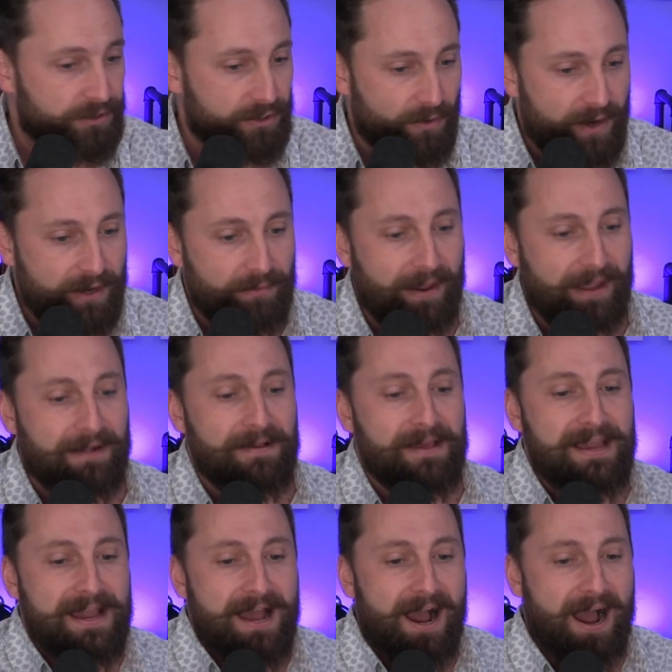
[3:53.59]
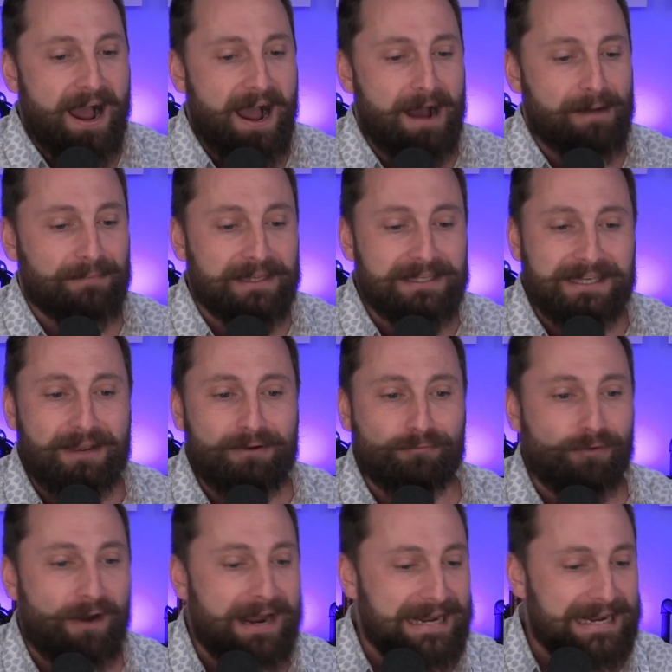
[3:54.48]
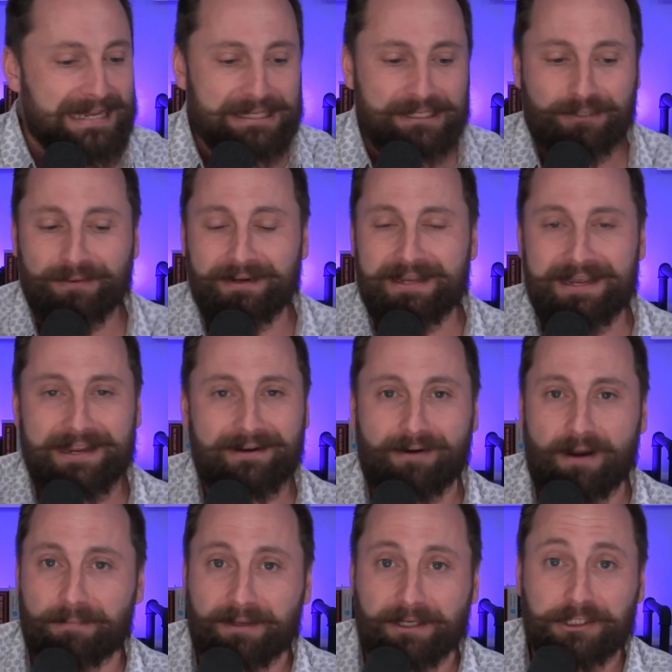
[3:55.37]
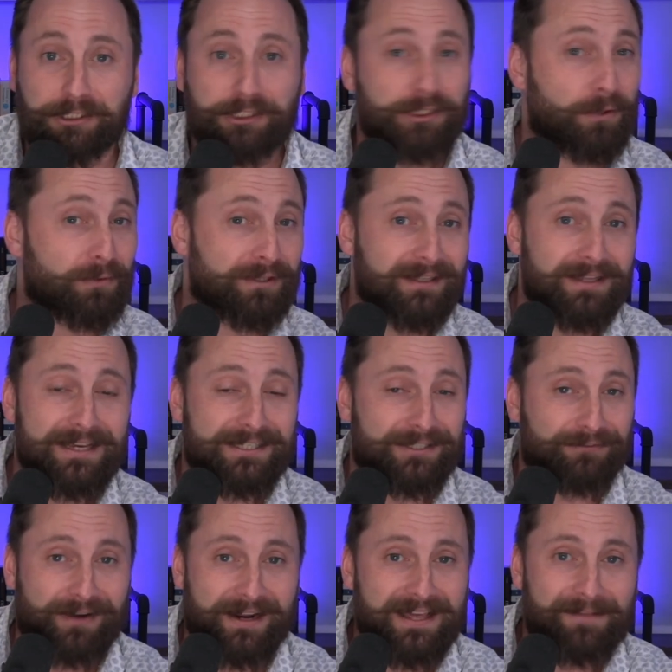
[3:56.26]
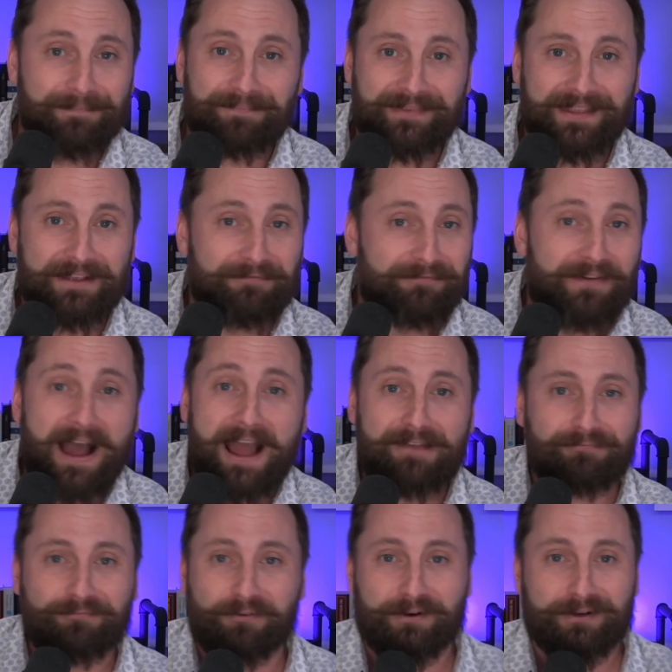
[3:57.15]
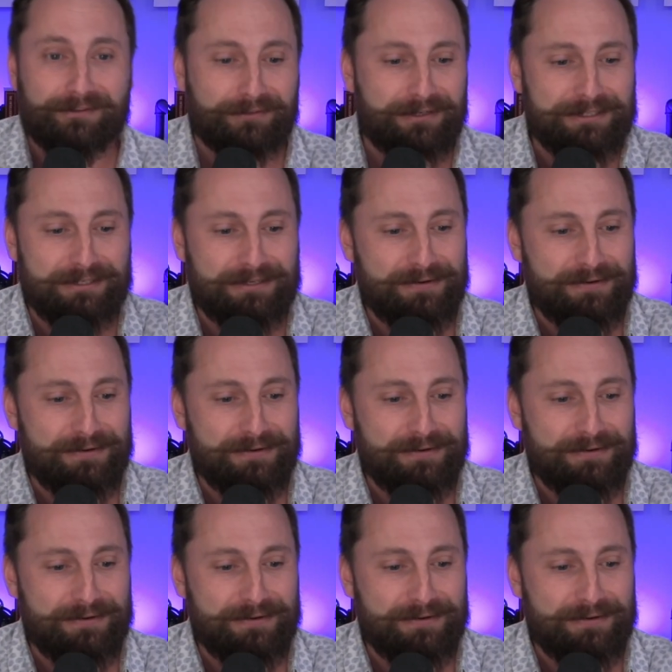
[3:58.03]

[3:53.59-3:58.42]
So, anyway, um, let's get right into it here. I'm going to show the list. Ready? In five, four, three,